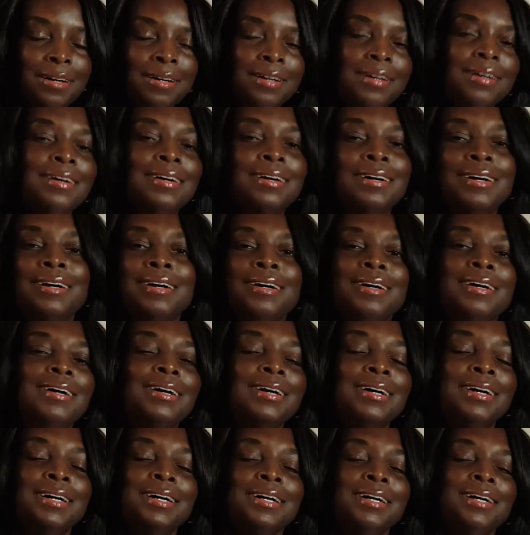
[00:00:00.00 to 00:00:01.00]
Oh,
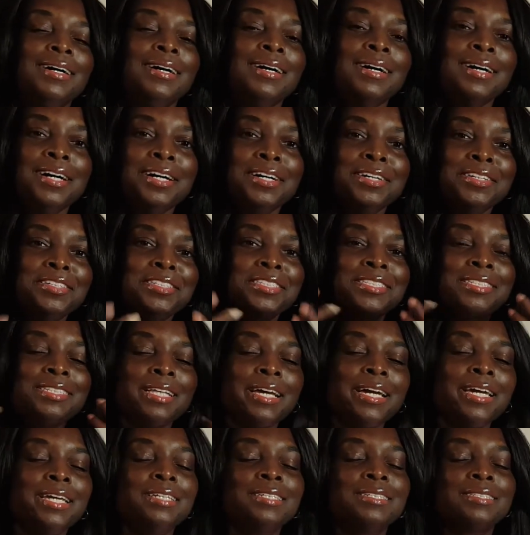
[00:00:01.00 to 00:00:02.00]
this
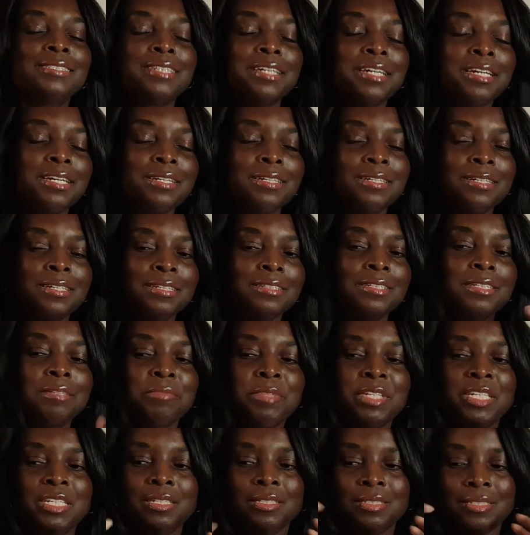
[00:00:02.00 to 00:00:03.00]
light is like
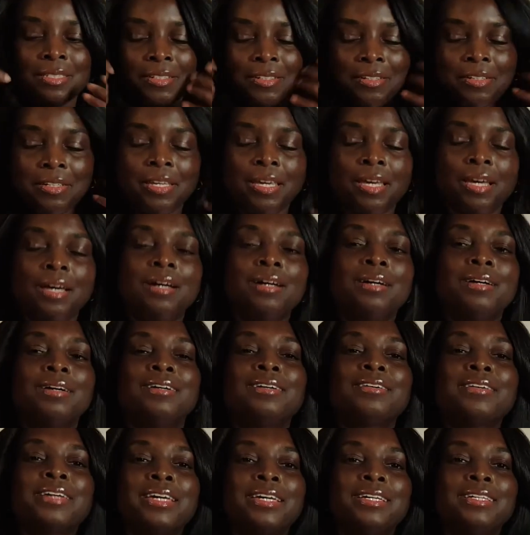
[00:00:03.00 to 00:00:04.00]
killing me. So yeah,
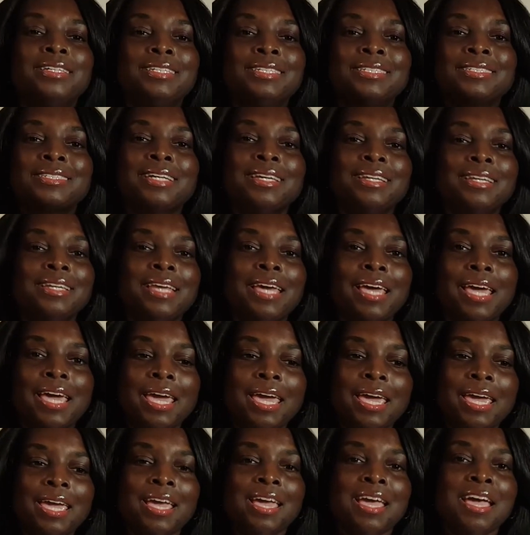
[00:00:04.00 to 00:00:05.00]
okay, it's
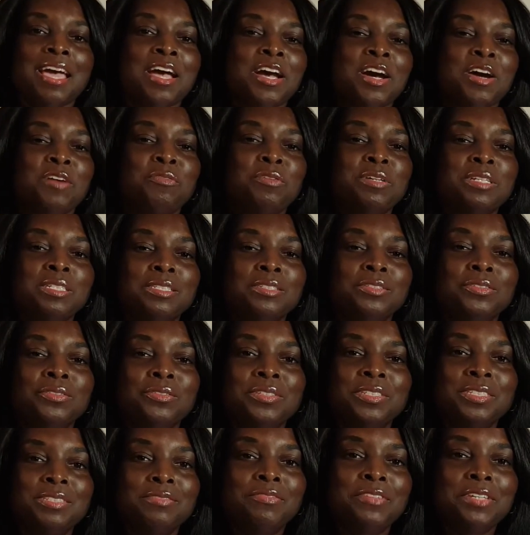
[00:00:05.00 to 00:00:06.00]
Sunday. I wanted to
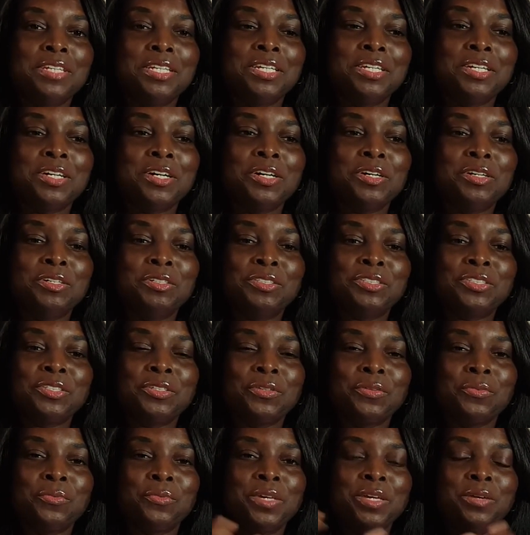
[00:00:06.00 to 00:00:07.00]
do this video
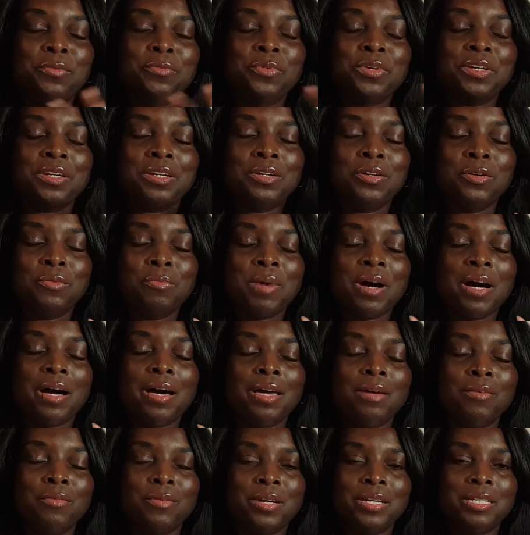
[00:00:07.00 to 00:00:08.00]
so the week wouldn't go
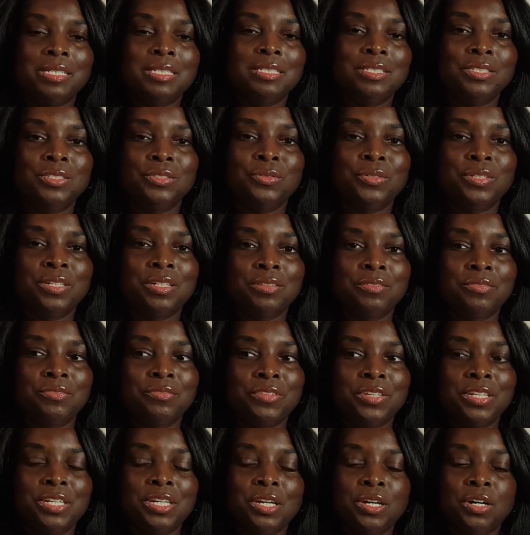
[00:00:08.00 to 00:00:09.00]
by where I didn't do another
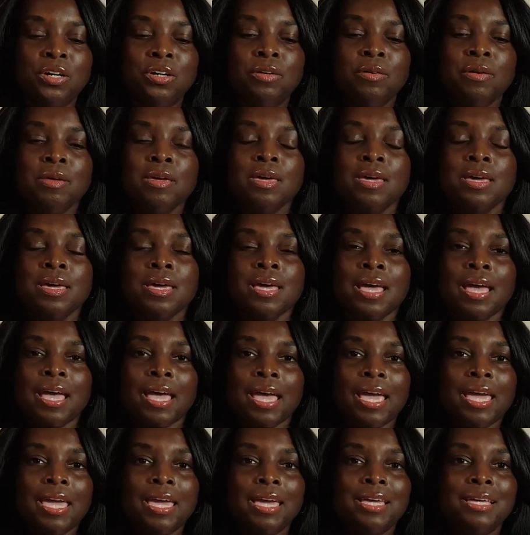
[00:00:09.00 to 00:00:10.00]
video.
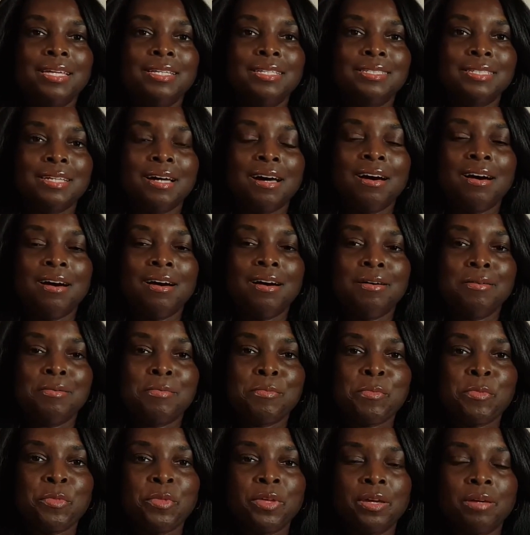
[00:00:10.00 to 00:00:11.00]
And
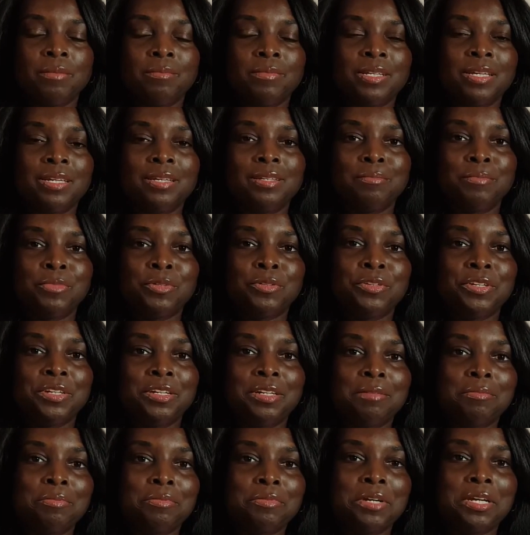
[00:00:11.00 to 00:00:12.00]
I'm like
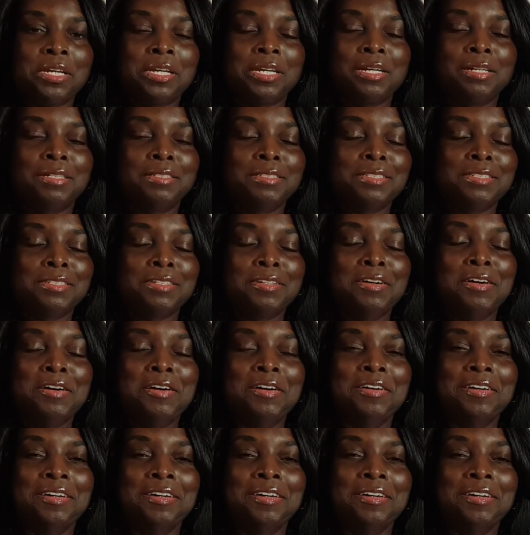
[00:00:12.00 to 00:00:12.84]
burning up right now, so.